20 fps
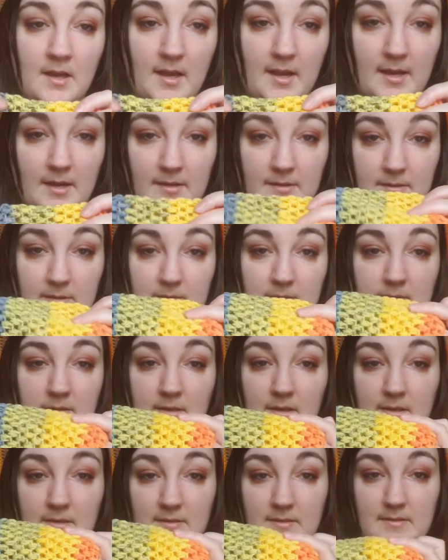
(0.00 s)
I
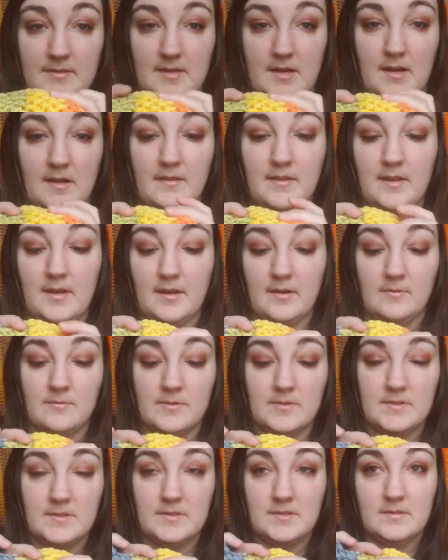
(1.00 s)
saw that I
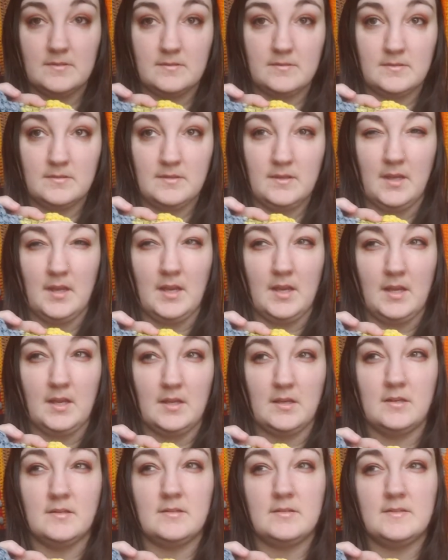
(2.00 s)
was
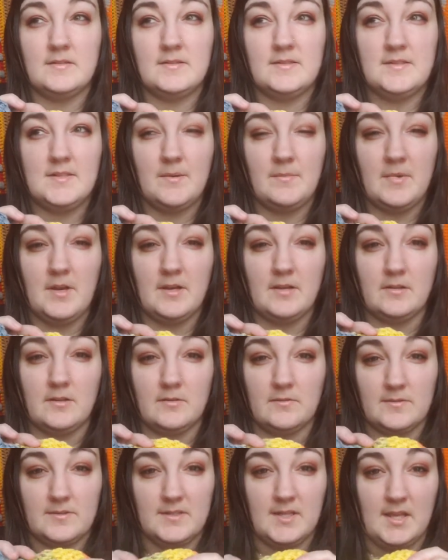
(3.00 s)
getting
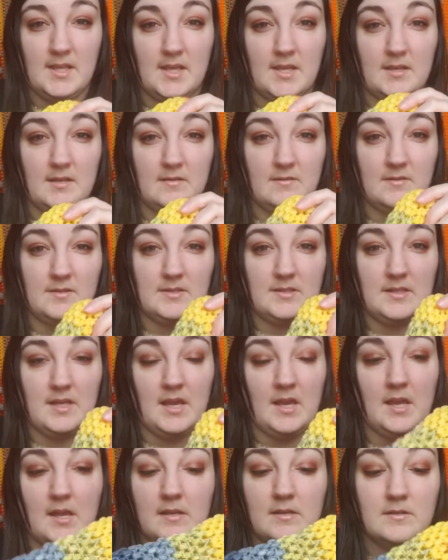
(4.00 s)
semi-close to the end of the
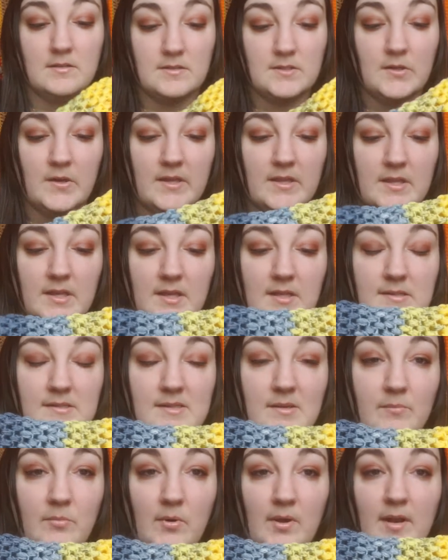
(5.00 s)
skein, so I think at
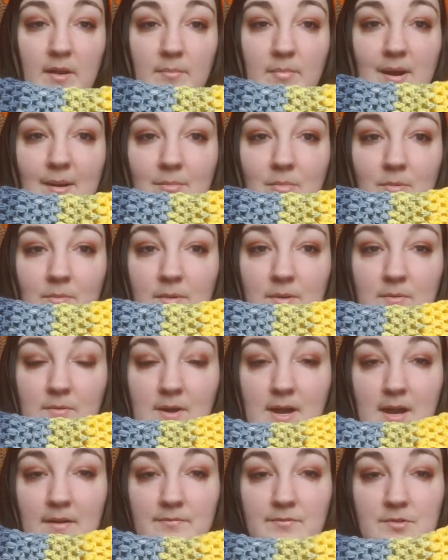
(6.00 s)
some point I probably will
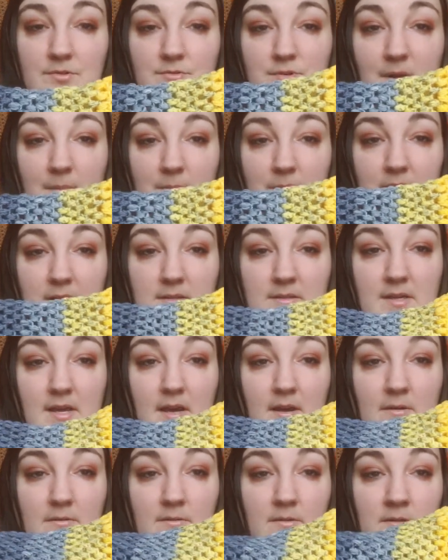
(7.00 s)
have to drop that
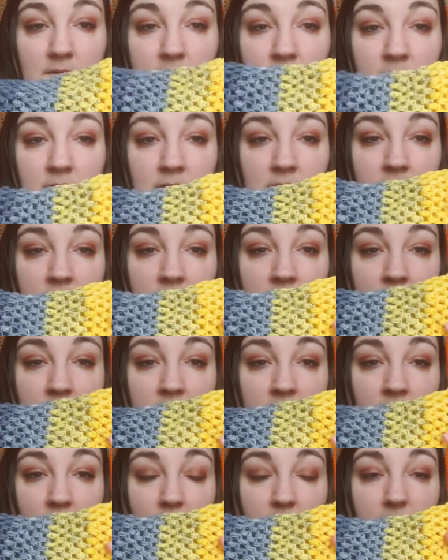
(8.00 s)
down,
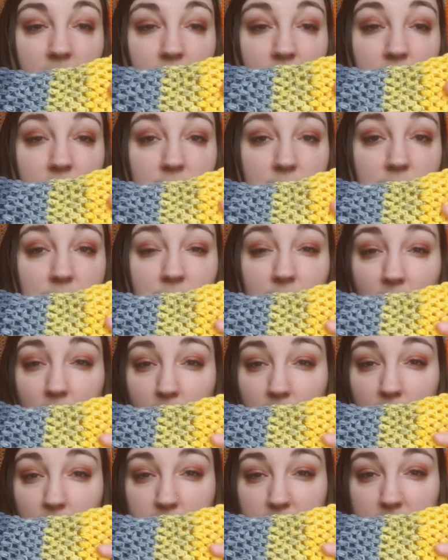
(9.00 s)
maybe do 4
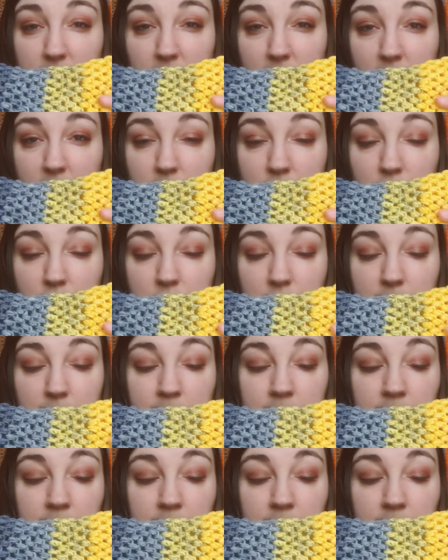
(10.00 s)
rows of each.